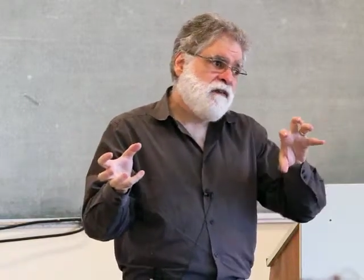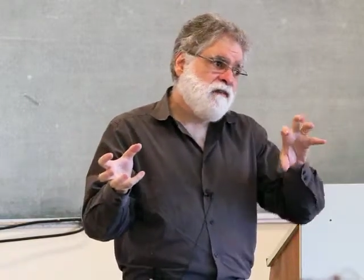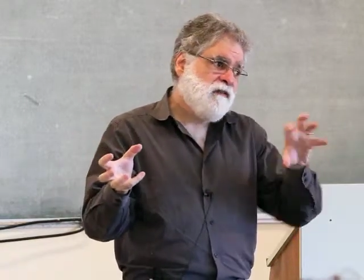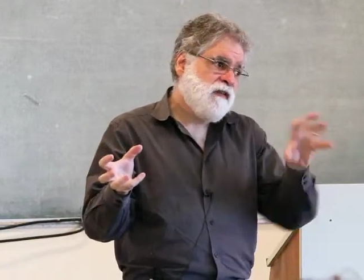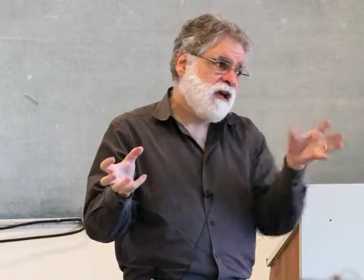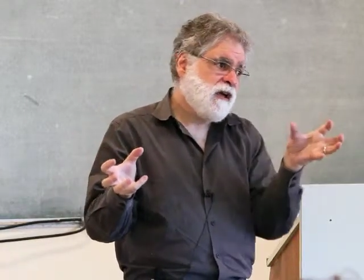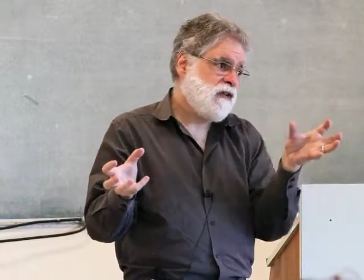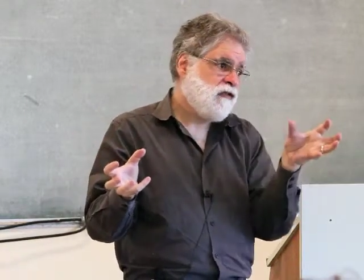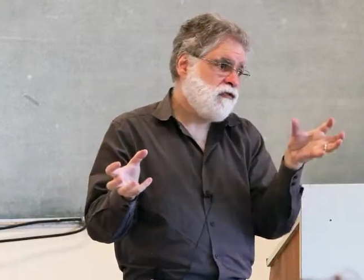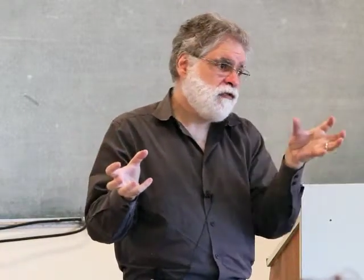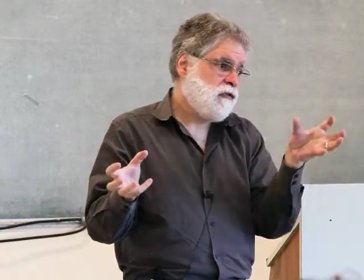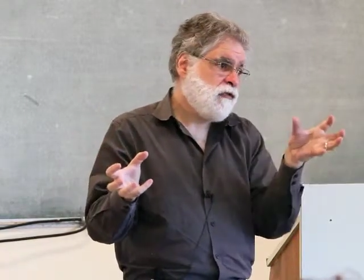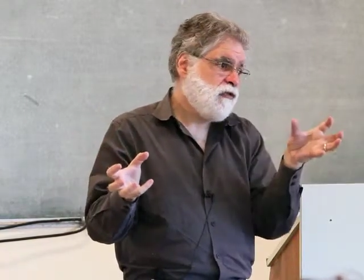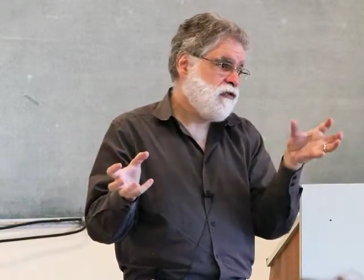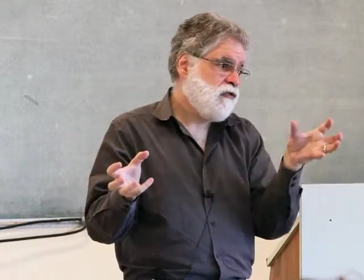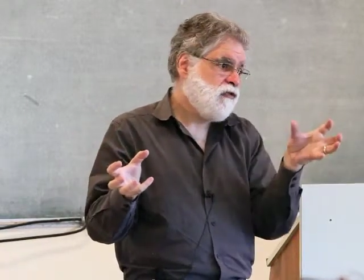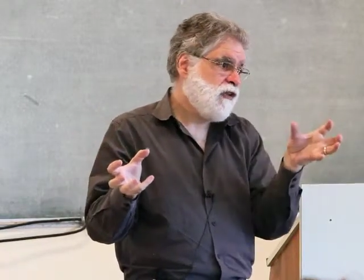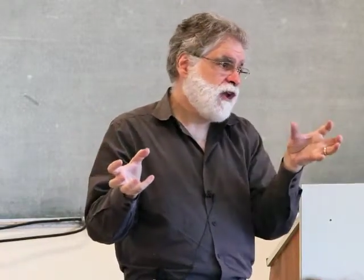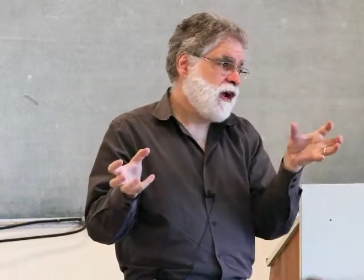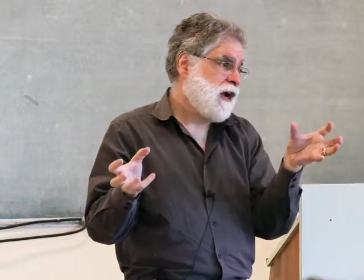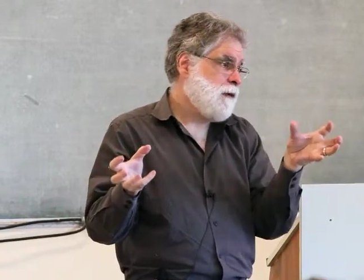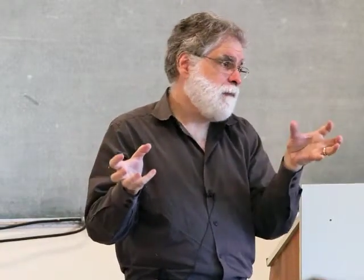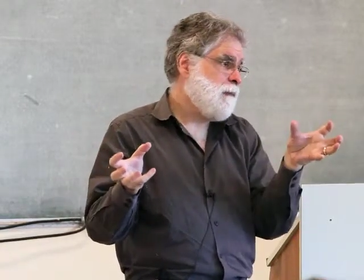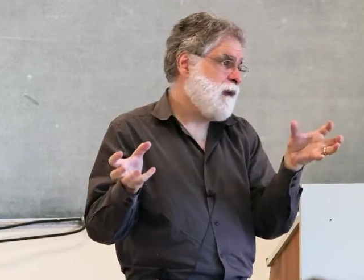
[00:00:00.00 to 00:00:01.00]
affect certain
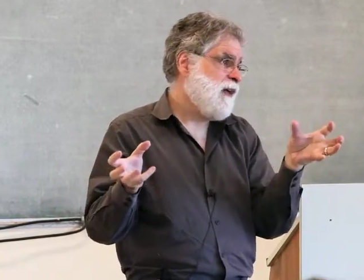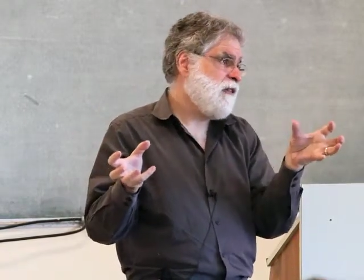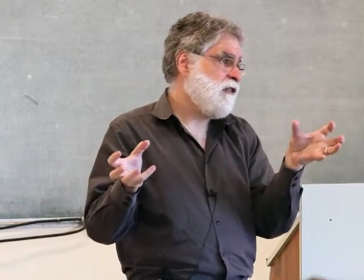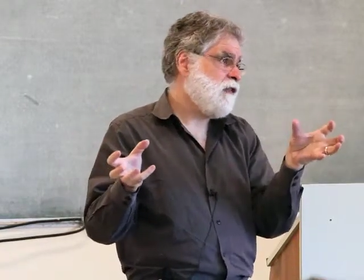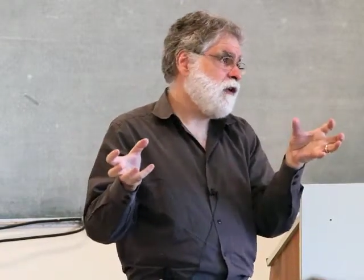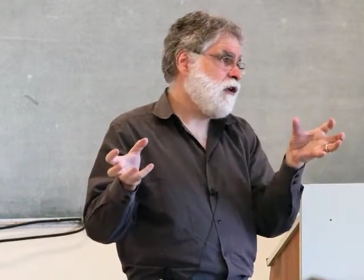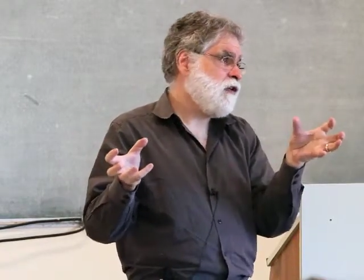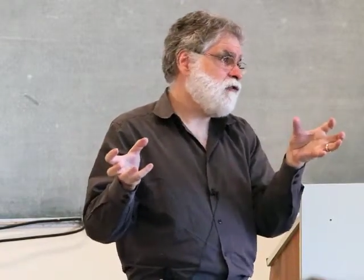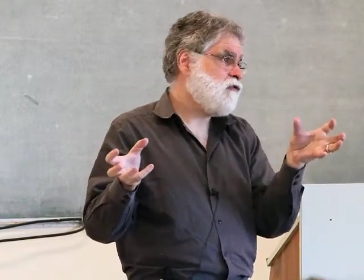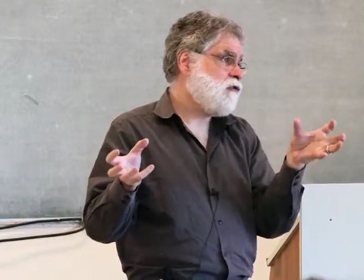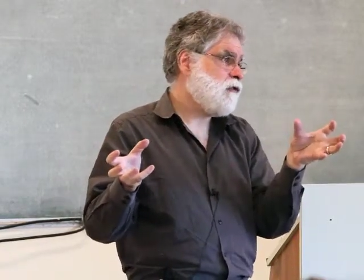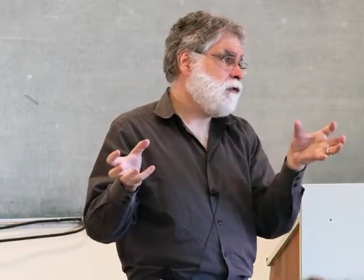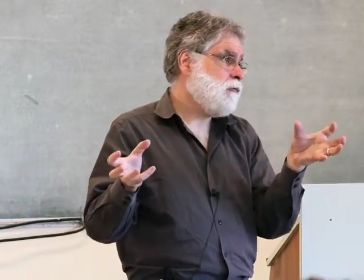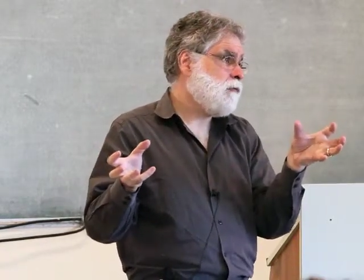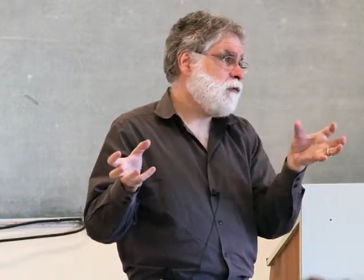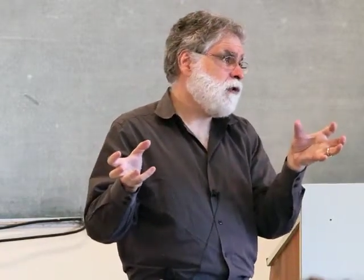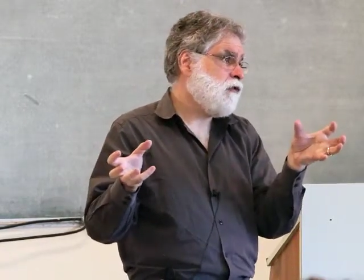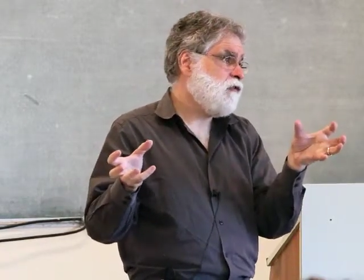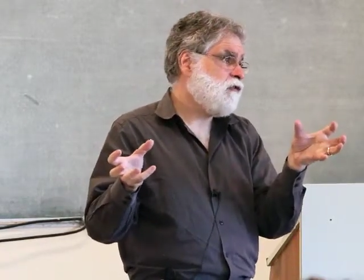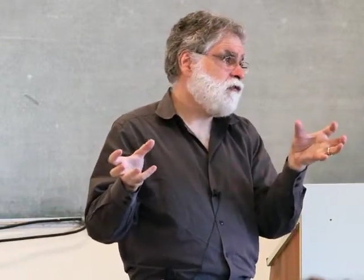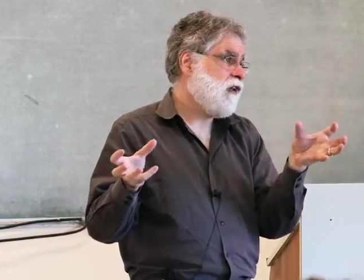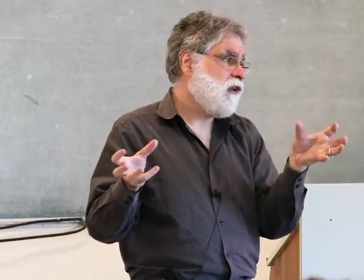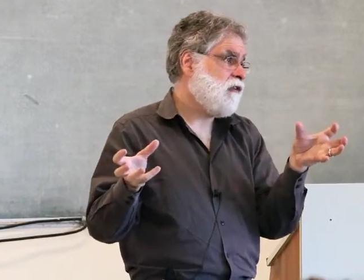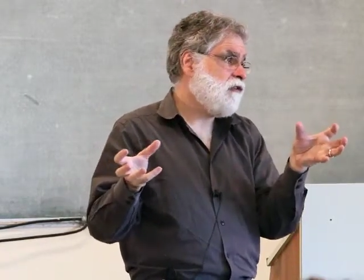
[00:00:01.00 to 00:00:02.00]
psychopathological
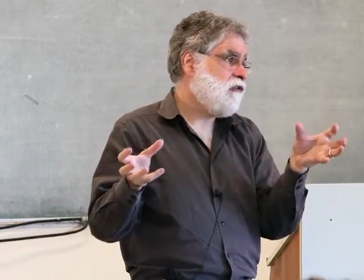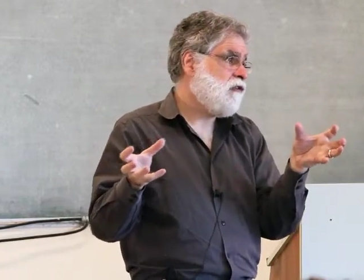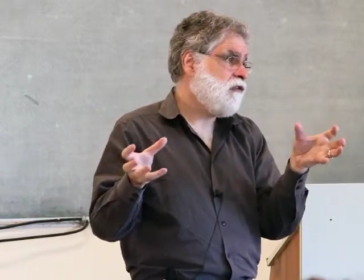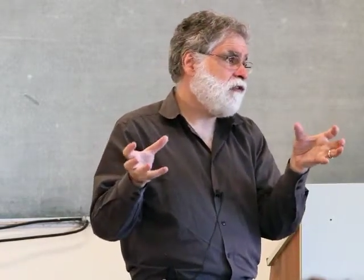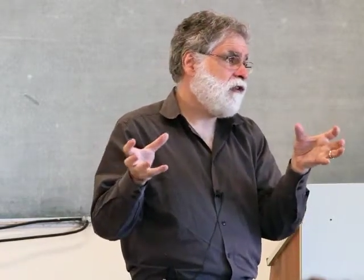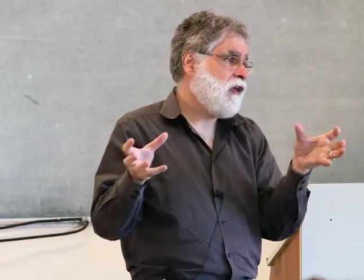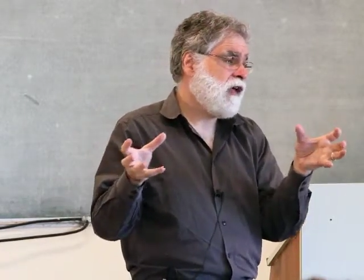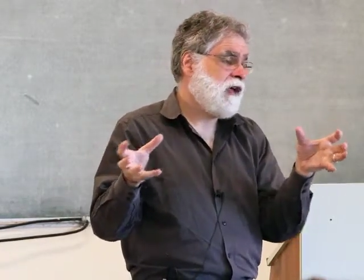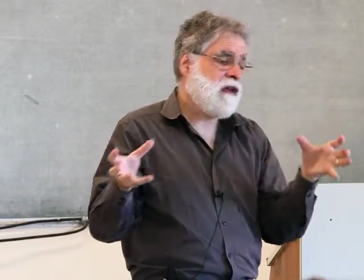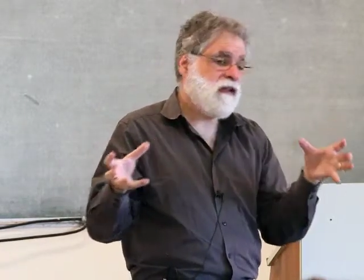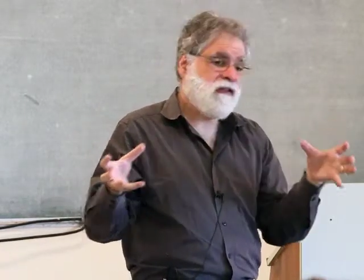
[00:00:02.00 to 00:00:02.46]
processes.